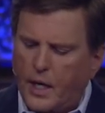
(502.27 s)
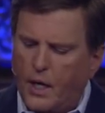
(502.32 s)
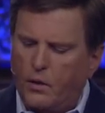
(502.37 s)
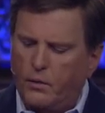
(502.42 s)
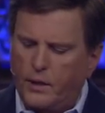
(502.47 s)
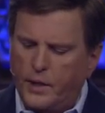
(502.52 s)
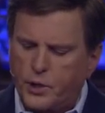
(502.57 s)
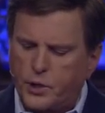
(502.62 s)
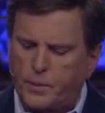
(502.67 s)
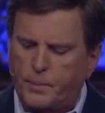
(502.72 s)

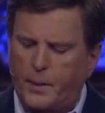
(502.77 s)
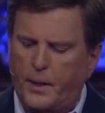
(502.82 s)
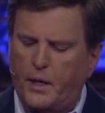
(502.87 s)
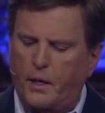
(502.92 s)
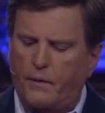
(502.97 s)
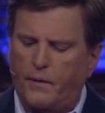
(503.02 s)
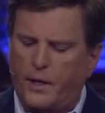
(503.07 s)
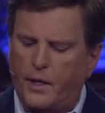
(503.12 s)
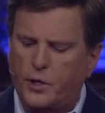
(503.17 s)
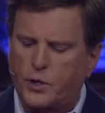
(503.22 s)
only
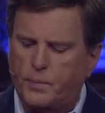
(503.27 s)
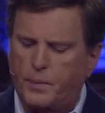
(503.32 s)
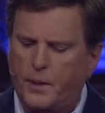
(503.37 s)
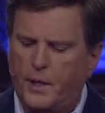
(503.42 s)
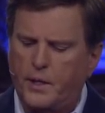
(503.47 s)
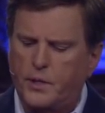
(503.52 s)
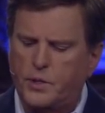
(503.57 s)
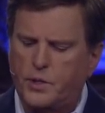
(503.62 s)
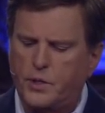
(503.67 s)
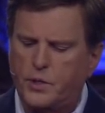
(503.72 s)
spirit that
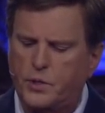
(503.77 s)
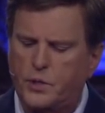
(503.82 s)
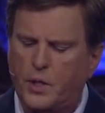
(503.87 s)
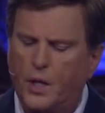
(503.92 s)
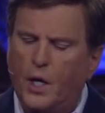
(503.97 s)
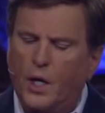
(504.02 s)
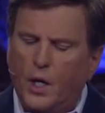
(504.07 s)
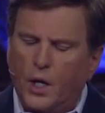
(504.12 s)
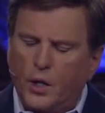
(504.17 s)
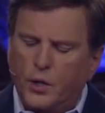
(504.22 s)
experiences
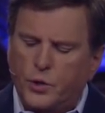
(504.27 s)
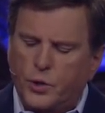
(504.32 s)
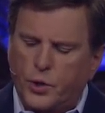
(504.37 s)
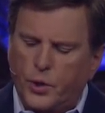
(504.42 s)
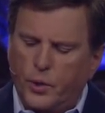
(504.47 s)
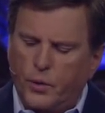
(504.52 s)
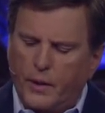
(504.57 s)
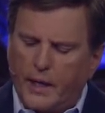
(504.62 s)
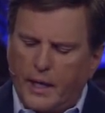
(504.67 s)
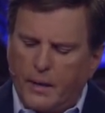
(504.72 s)

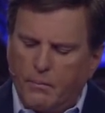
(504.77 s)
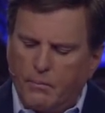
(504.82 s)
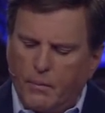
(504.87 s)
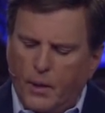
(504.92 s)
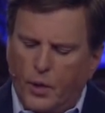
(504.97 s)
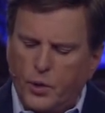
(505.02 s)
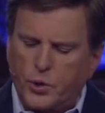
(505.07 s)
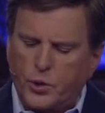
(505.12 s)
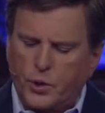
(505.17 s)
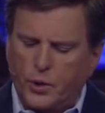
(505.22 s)
true
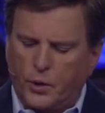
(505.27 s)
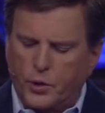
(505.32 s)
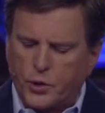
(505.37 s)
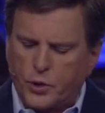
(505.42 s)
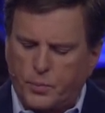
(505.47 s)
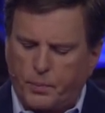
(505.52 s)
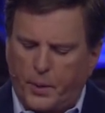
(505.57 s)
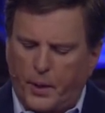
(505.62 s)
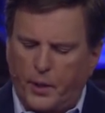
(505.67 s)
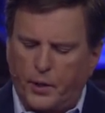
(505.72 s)
emotional,
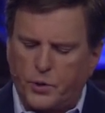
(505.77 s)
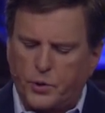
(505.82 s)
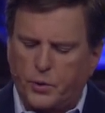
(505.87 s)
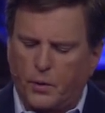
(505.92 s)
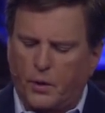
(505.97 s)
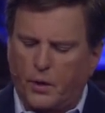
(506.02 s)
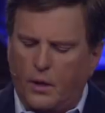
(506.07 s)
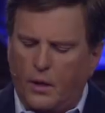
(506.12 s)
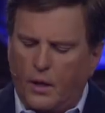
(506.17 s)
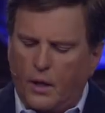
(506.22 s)

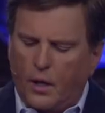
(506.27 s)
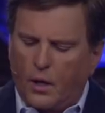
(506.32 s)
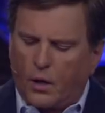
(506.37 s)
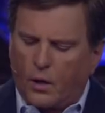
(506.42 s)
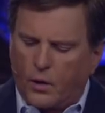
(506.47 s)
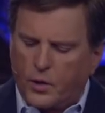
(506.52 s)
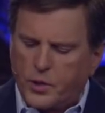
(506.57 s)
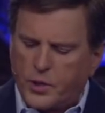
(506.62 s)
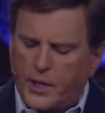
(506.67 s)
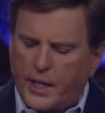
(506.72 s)
spiritual,
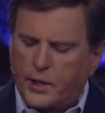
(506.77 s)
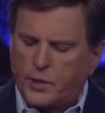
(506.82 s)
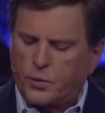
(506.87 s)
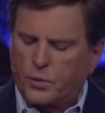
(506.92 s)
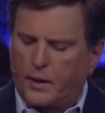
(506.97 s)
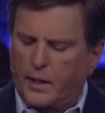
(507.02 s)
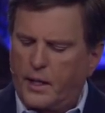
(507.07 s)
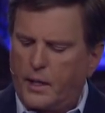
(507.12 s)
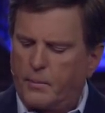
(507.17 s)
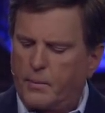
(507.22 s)
or
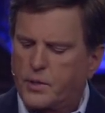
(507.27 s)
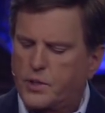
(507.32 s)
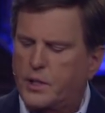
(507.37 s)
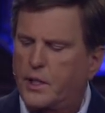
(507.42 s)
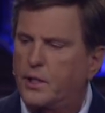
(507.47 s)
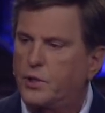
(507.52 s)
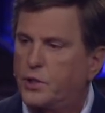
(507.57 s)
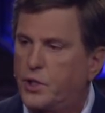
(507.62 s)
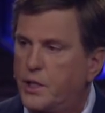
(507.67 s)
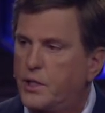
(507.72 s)
sexual
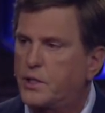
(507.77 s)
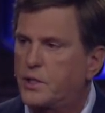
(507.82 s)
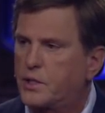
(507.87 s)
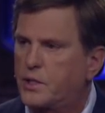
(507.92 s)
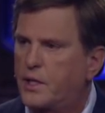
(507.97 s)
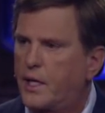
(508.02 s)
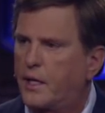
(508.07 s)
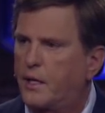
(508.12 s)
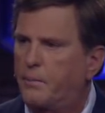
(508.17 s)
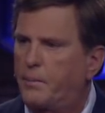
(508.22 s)
intimacy. Jesus
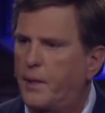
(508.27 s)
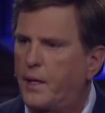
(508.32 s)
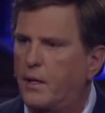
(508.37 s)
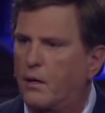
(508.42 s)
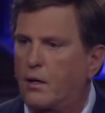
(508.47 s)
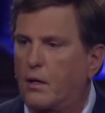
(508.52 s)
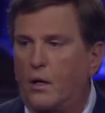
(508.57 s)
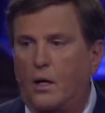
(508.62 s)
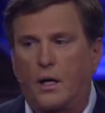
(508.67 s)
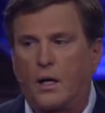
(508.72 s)
said to
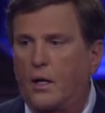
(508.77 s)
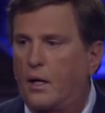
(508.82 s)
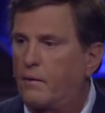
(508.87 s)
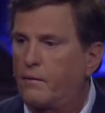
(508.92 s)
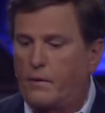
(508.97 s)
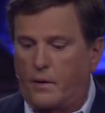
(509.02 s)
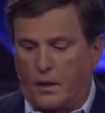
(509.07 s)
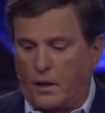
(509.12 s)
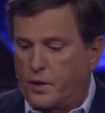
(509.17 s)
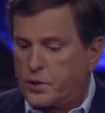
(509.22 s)
Peter,
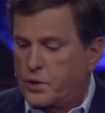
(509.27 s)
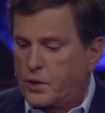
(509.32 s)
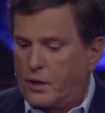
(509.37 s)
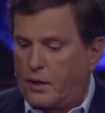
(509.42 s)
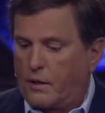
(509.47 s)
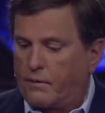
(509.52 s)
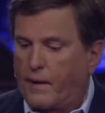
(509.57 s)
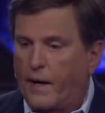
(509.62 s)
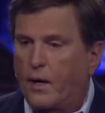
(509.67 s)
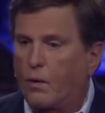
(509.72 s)
if,
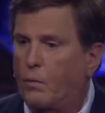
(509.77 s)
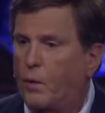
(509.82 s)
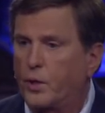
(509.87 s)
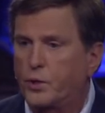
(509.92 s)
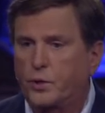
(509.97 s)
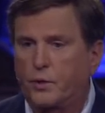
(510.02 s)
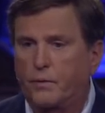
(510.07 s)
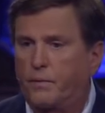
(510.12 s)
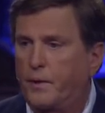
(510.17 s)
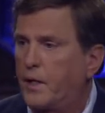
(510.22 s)
listen, if I don't
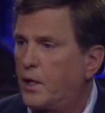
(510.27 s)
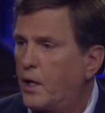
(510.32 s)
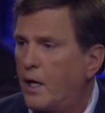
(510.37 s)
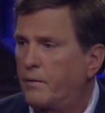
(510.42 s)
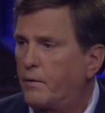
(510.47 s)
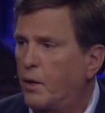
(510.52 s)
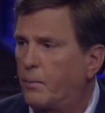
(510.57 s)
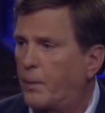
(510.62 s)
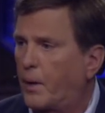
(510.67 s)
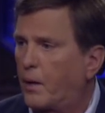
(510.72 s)
wash your feet, you
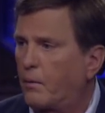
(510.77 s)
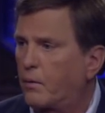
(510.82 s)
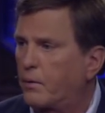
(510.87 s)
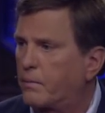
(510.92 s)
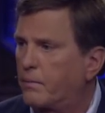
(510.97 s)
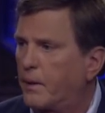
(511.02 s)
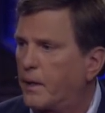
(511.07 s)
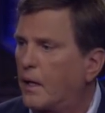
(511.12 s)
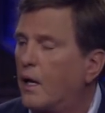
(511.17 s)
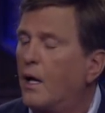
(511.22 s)
have no part
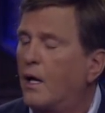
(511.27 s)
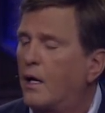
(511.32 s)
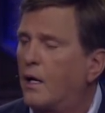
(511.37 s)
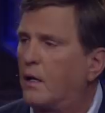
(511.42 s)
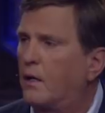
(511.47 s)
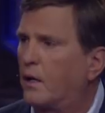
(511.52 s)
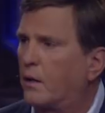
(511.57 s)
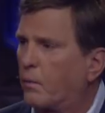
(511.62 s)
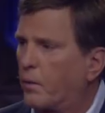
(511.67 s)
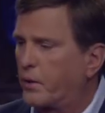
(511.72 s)
with me.
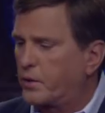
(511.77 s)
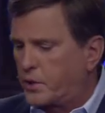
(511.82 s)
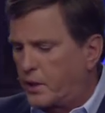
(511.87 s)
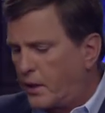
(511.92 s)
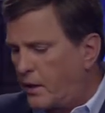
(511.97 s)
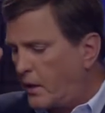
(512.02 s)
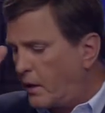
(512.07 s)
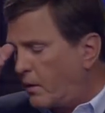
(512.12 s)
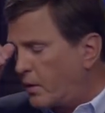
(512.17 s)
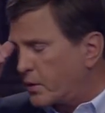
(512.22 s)
In other words,
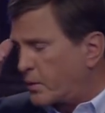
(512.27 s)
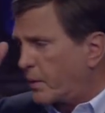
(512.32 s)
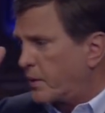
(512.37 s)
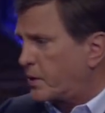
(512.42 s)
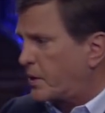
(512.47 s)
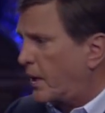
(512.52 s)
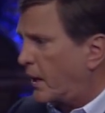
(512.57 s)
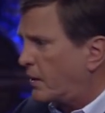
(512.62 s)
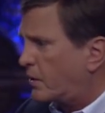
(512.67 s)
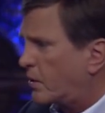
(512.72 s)
here's what
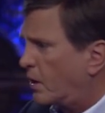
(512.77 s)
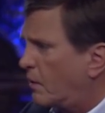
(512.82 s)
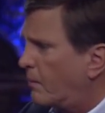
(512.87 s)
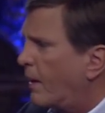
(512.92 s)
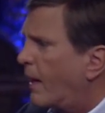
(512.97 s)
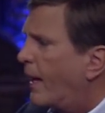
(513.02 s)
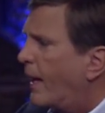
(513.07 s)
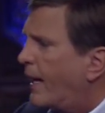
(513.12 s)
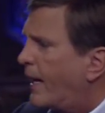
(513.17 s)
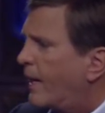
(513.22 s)
he's saying to him.
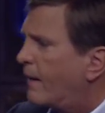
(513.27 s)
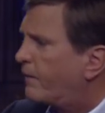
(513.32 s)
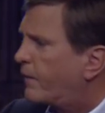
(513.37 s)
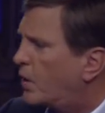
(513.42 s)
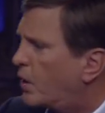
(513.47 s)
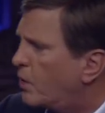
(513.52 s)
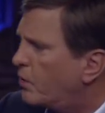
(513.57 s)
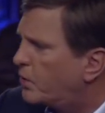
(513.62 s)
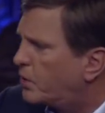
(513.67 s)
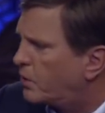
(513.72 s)
If
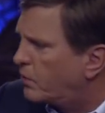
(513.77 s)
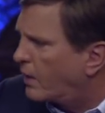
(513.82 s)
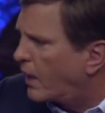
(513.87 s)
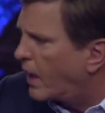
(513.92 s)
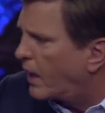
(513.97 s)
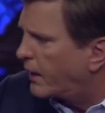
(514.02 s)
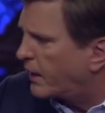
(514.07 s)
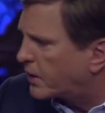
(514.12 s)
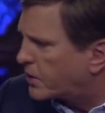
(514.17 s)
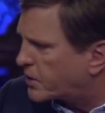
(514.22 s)
you do
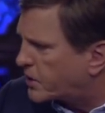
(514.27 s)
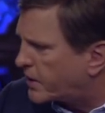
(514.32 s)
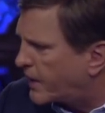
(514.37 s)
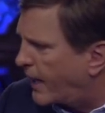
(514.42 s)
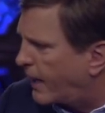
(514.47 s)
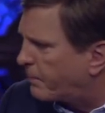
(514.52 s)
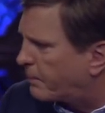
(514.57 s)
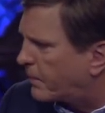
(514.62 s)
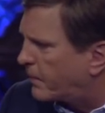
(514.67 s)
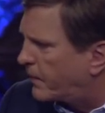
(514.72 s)
not
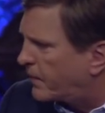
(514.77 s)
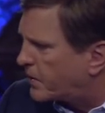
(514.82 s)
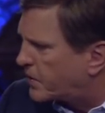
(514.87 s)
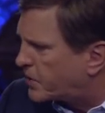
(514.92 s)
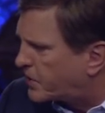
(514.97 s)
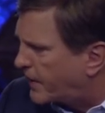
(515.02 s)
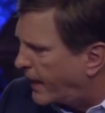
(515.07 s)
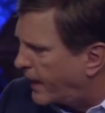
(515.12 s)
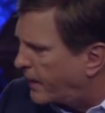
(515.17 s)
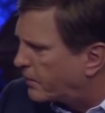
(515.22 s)
accept this
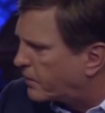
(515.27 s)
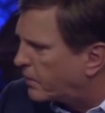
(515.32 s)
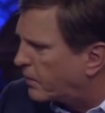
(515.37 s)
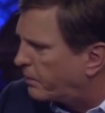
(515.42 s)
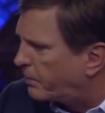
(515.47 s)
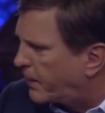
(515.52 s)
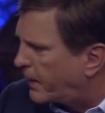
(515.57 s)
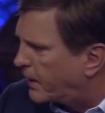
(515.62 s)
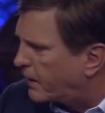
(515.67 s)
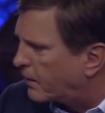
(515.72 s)

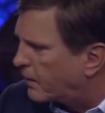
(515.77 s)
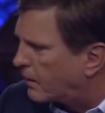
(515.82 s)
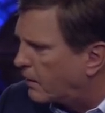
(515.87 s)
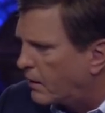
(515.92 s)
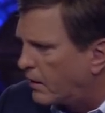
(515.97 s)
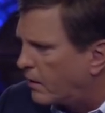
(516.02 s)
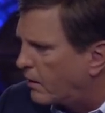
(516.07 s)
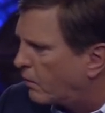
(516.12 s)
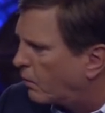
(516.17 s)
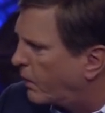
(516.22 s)
standard, Peter,
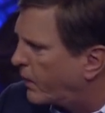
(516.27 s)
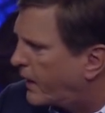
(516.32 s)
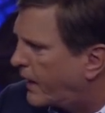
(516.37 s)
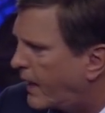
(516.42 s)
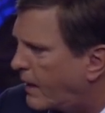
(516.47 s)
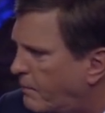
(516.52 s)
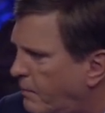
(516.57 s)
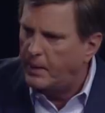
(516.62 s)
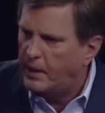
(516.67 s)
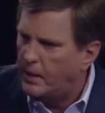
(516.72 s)
we
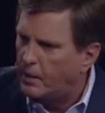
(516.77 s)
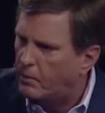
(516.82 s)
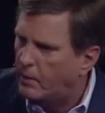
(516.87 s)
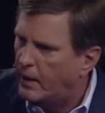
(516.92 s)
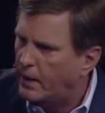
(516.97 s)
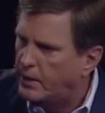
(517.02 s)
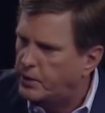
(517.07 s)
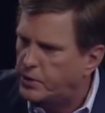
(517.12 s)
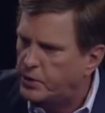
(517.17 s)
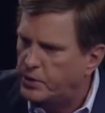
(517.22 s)
can't be in a
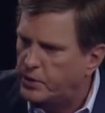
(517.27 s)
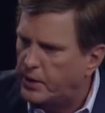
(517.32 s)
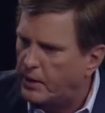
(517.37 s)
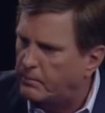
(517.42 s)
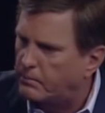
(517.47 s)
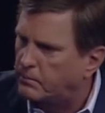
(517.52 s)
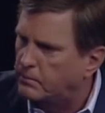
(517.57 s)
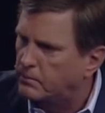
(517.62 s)
relationship.